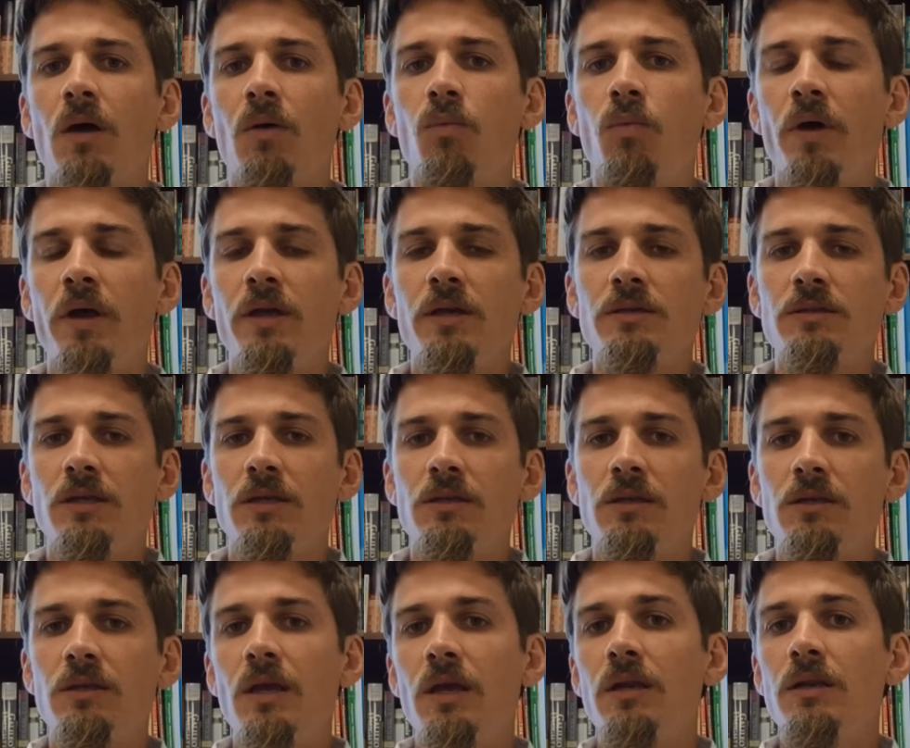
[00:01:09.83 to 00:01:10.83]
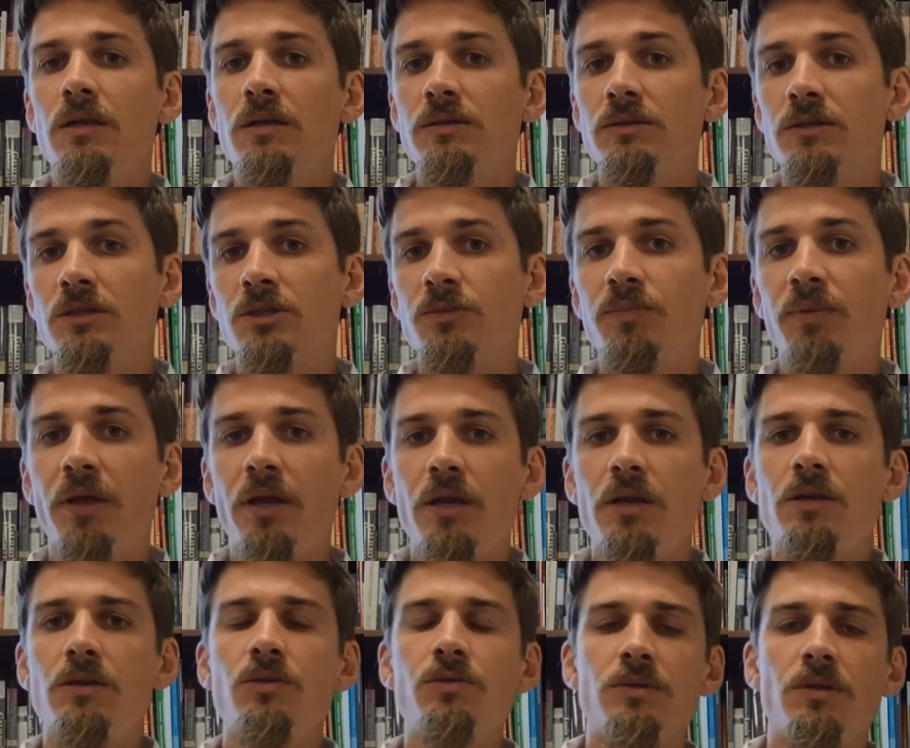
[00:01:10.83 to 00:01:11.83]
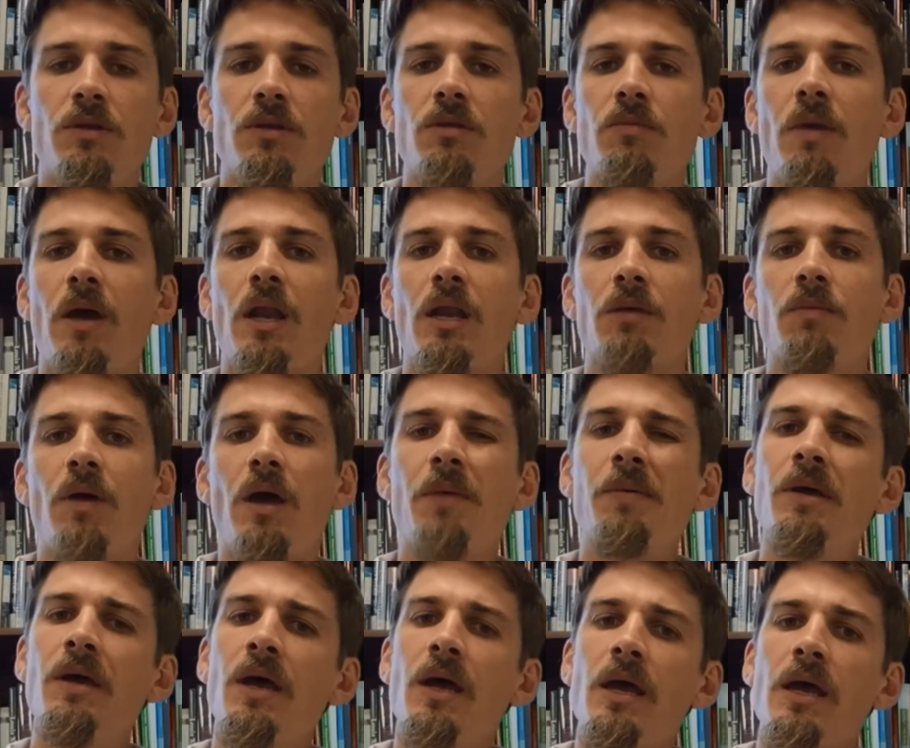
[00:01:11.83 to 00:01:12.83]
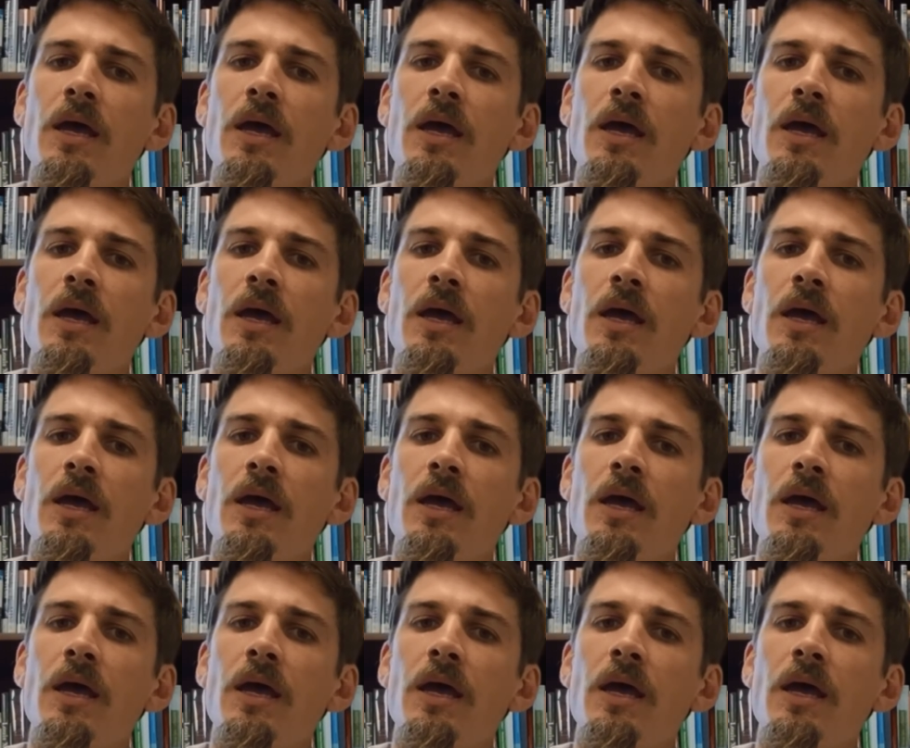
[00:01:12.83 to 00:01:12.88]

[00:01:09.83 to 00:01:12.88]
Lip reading: ways that the data is displayed using the thematic map.